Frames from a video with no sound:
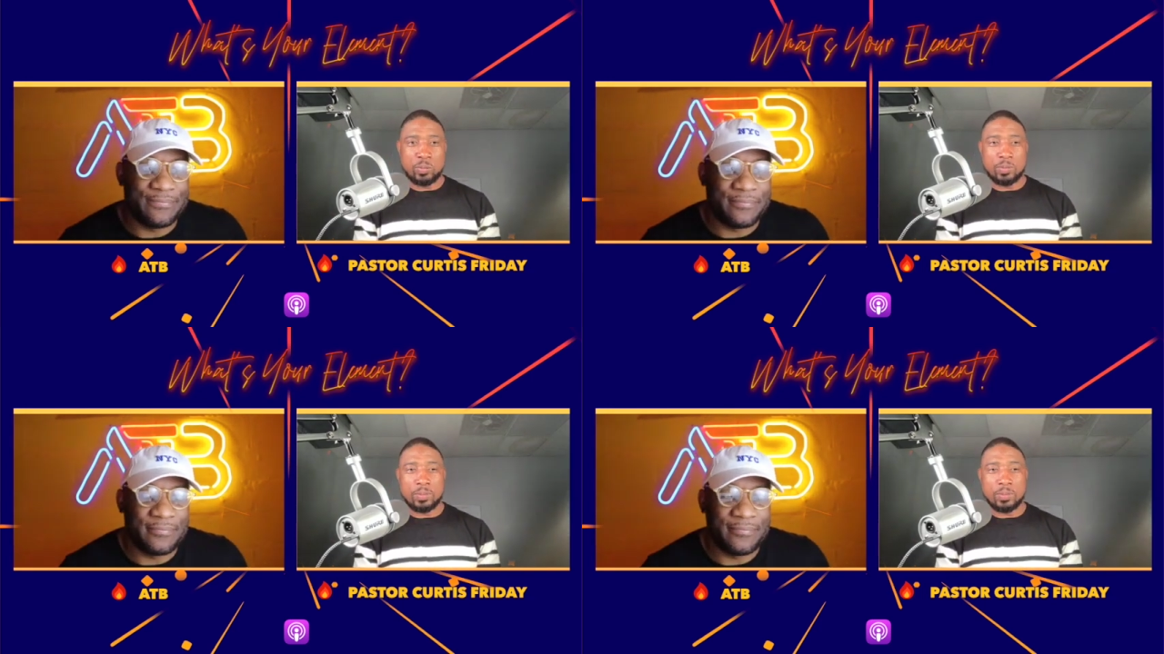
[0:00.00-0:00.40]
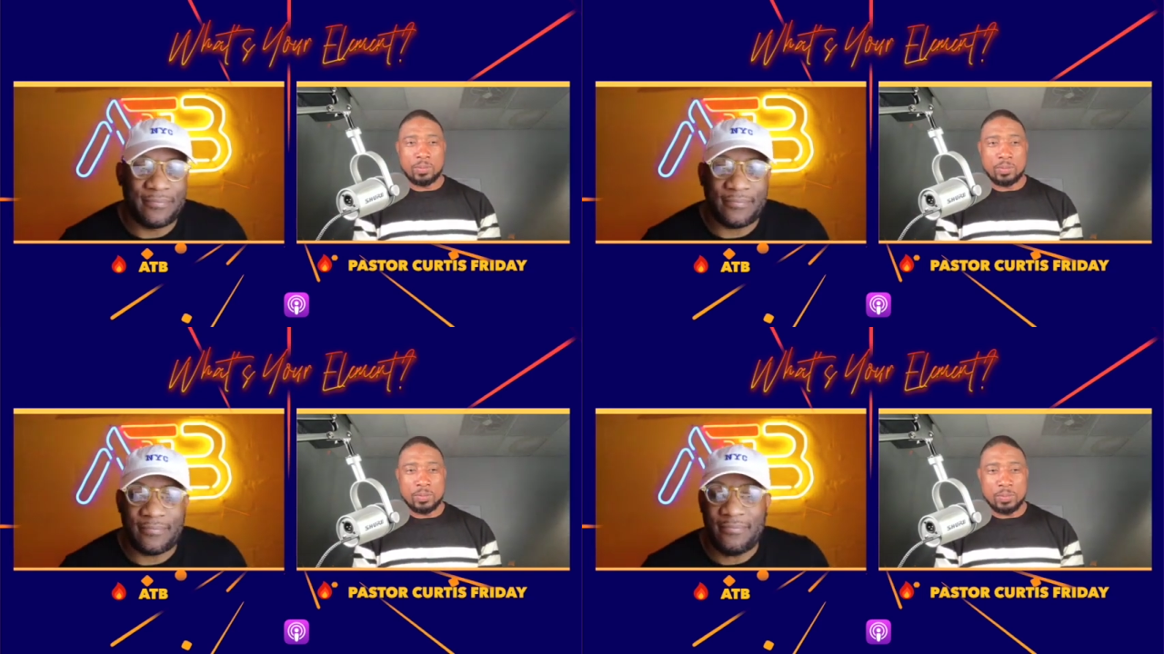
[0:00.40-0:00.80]

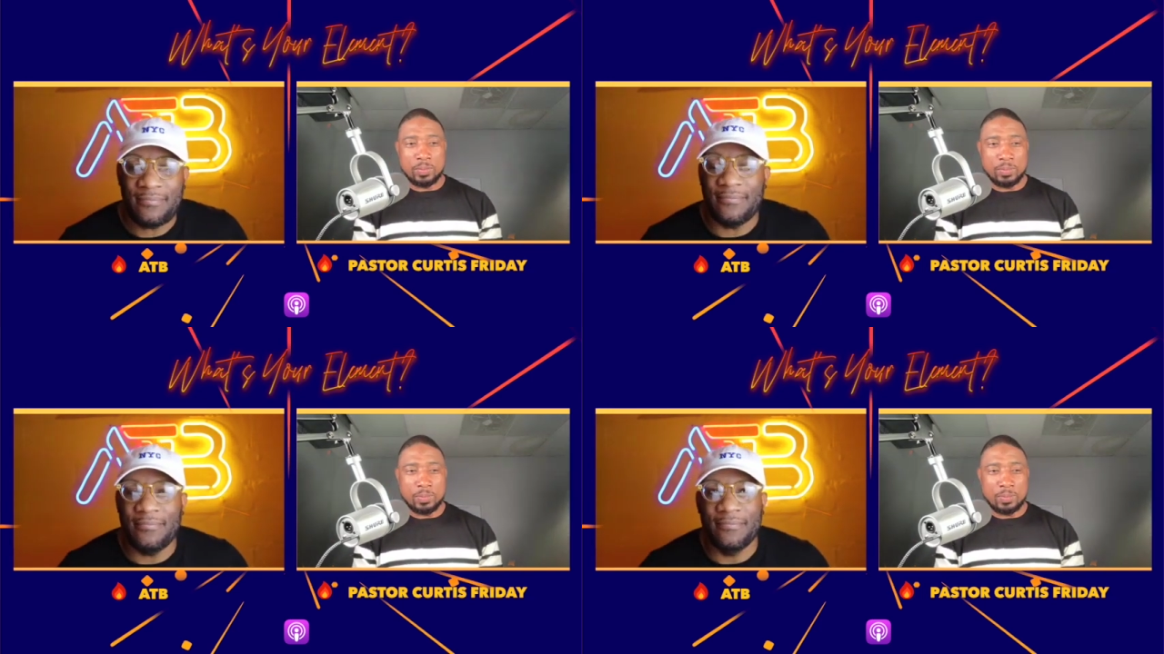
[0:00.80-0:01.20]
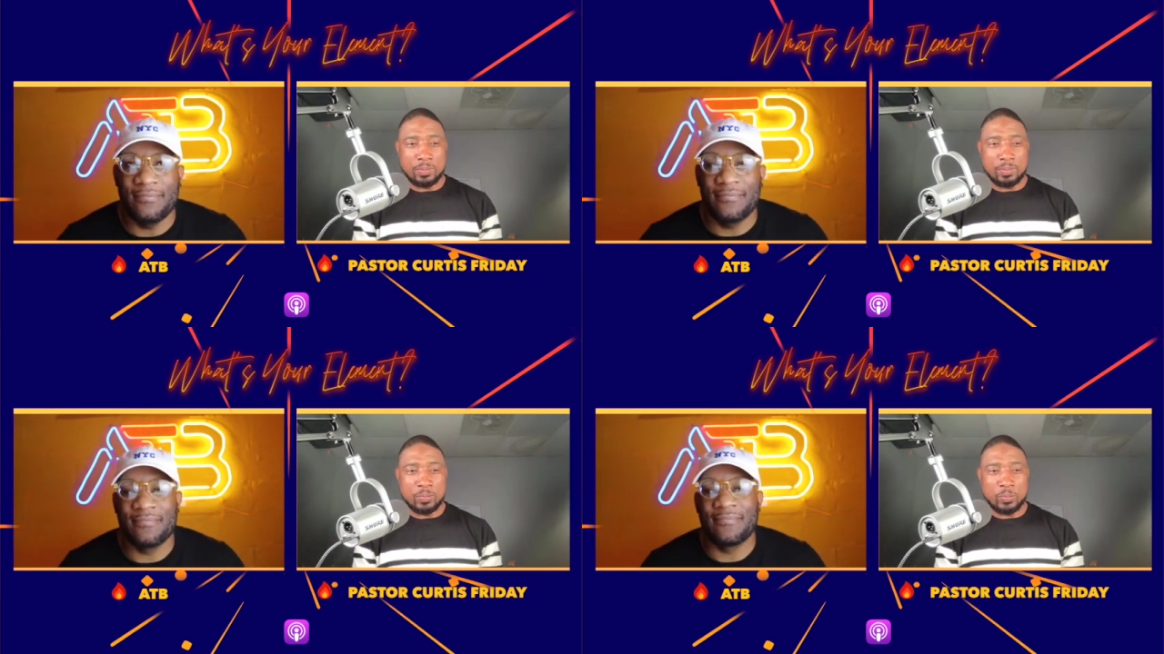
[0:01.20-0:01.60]

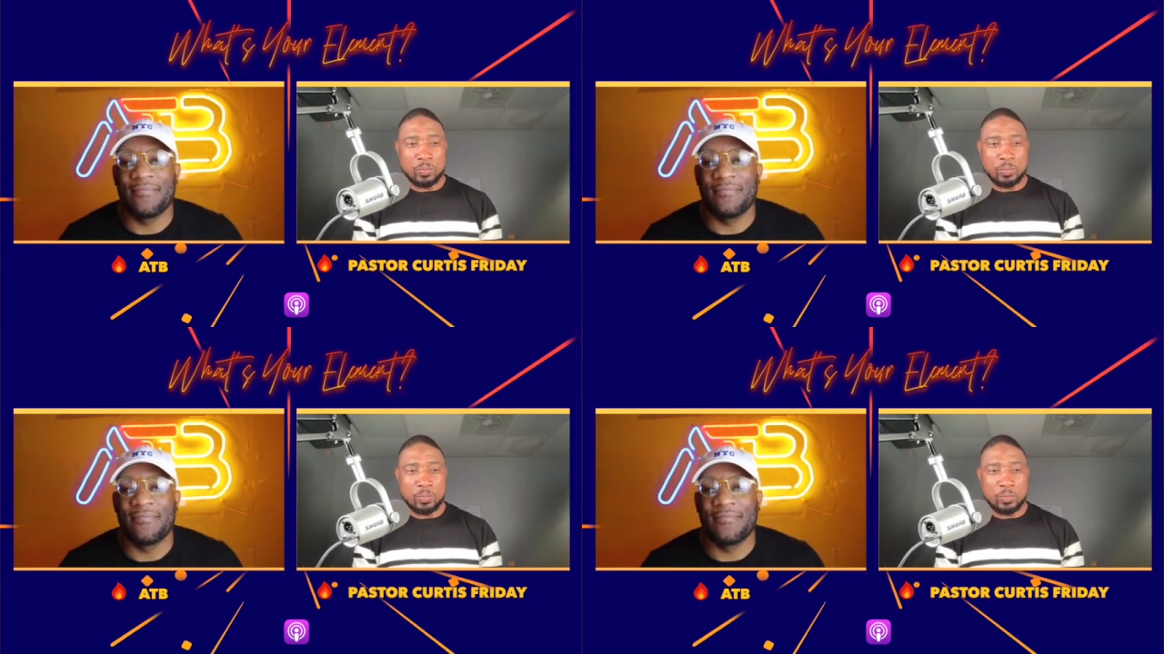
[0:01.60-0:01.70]
No one is speaking in this clip.